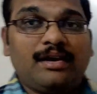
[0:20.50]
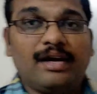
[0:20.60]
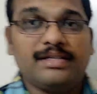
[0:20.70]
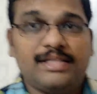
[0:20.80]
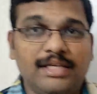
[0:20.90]

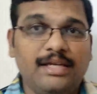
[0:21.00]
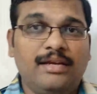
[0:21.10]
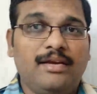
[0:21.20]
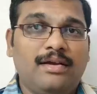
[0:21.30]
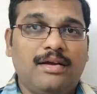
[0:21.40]
let us see
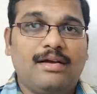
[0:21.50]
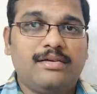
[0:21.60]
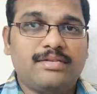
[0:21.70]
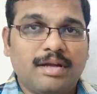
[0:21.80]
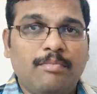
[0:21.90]

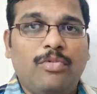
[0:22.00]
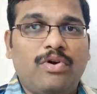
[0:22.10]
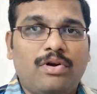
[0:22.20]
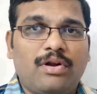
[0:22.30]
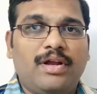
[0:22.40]
uh, some
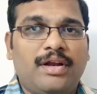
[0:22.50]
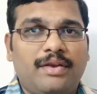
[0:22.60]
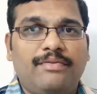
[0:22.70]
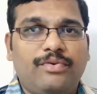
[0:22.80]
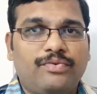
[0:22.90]
more
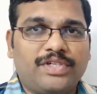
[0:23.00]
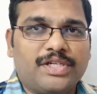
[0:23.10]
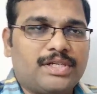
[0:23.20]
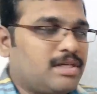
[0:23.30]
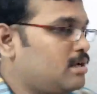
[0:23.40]
interview
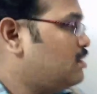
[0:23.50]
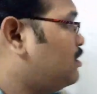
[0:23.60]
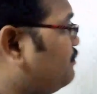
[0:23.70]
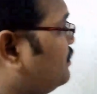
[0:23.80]
questions. The